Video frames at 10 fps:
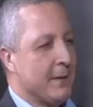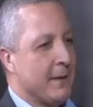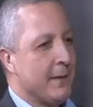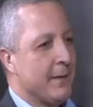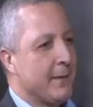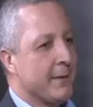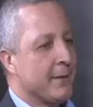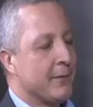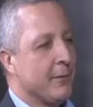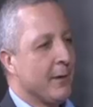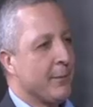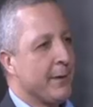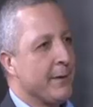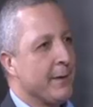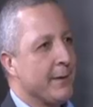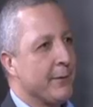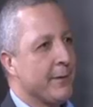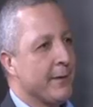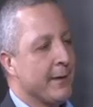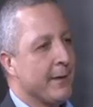I grew up in
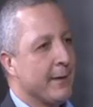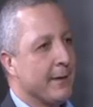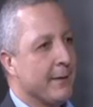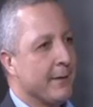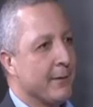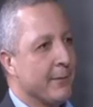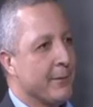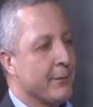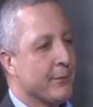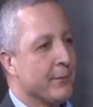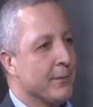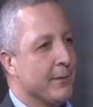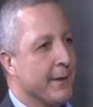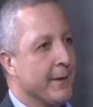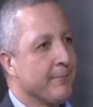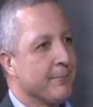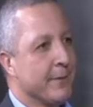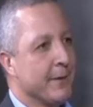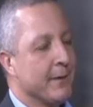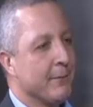Uitenhage and went to school there.
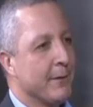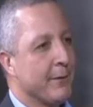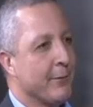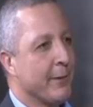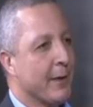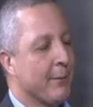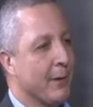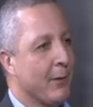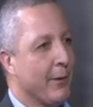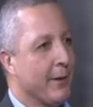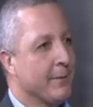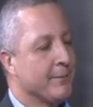Wanted to become a lawyer.